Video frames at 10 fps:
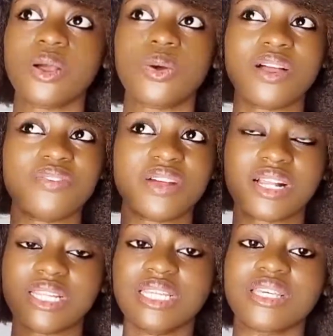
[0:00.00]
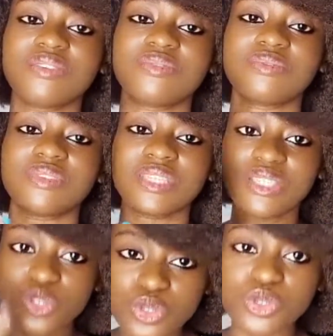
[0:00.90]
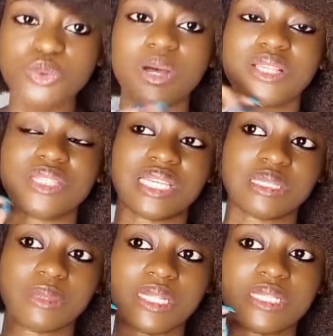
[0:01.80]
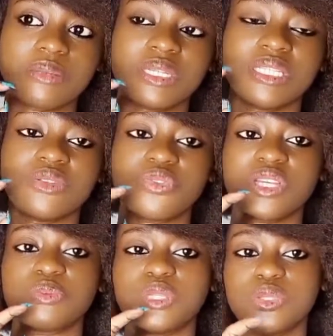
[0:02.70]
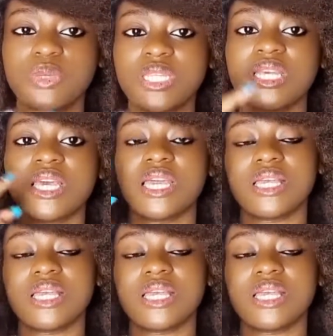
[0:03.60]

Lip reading: Quite frankly, YouTube has to explain to me the difference between